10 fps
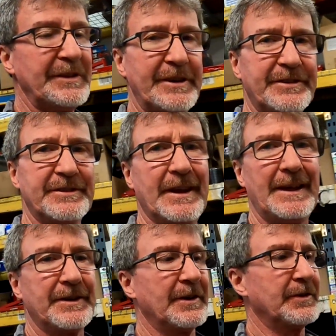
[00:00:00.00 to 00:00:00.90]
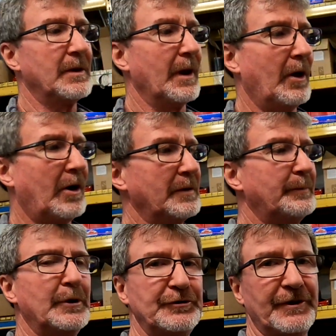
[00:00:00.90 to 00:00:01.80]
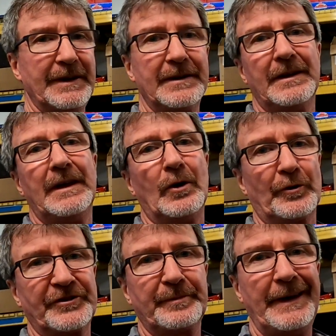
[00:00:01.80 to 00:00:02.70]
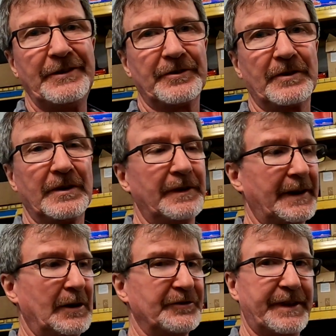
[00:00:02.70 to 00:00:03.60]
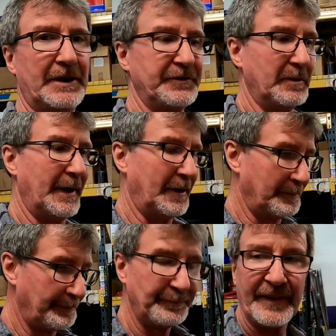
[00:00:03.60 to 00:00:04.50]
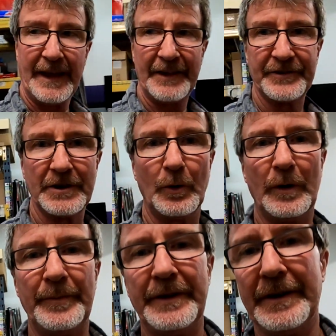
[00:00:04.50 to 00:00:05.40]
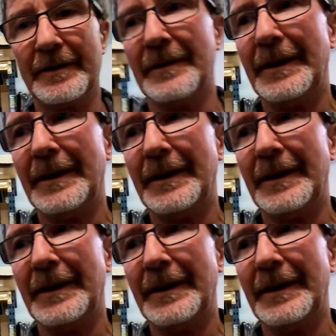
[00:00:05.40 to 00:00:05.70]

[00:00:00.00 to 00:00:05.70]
This is that long bushing or spacer that I was telling you about that has to go up in here.